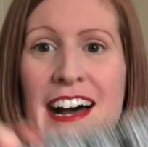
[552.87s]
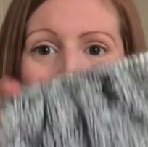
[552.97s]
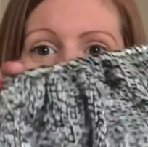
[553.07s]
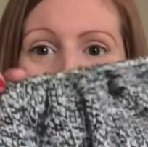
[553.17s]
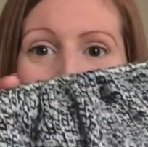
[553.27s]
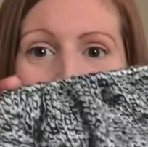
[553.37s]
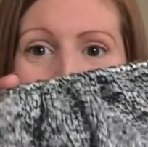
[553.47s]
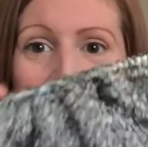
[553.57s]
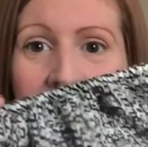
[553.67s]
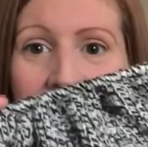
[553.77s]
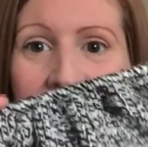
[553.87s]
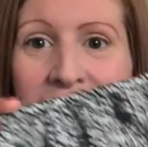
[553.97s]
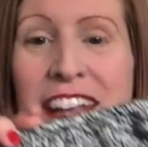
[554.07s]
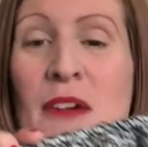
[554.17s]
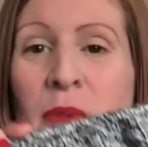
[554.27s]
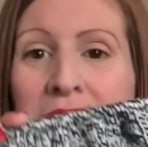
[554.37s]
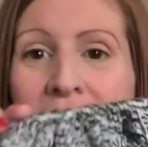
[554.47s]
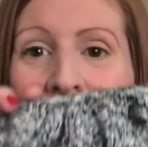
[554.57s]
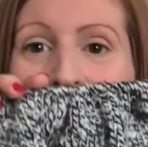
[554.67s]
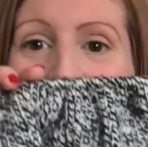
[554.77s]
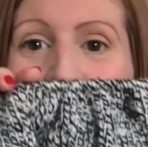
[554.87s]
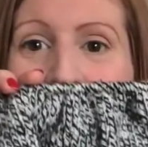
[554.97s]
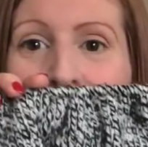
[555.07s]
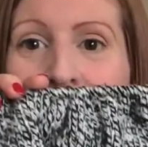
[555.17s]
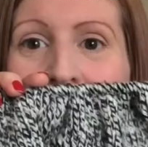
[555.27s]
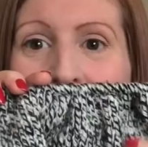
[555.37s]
And I achieved that in a week, all of that.